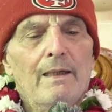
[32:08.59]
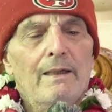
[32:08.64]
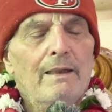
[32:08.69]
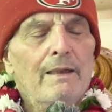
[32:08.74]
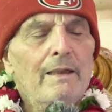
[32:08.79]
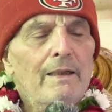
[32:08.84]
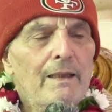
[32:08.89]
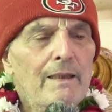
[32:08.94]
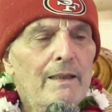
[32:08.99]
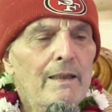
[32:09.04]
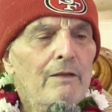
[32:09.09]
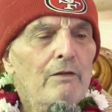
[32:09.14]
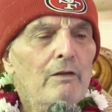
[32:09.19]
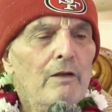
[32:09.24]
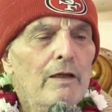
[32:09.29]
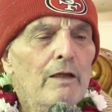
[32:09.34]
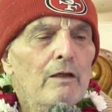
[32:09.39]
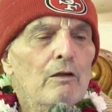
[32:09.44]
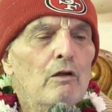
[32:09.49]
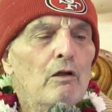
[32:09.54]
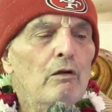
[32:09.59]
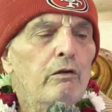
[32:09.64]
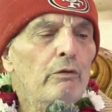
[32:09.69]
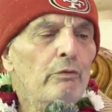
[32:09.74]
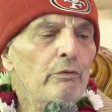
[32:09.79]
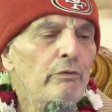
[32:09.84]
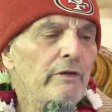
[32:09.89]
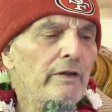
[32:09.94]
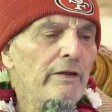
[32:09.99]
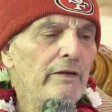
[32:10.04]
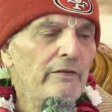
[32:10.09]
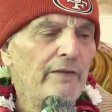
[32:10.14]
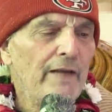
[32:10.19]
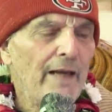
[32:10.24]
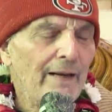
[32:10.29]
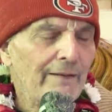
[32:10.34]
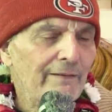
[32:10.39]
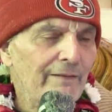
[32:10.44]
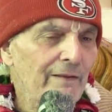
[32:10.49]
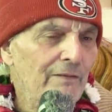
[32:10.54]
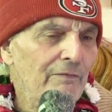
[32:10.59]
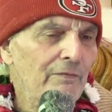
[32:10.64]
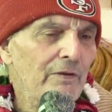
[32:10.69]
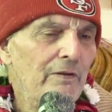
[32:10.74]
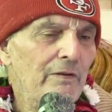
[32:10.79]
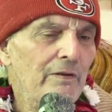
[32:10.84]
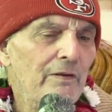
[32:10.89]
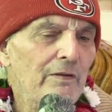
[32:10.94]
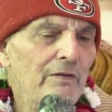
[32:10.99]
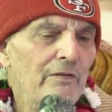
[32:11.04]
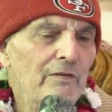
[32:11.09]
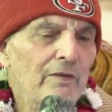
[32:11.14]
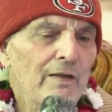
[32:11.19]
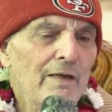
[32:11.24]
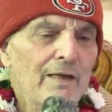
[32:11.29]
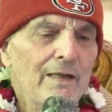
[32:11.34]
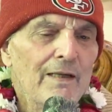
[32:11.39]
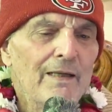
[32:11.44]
in, include these activities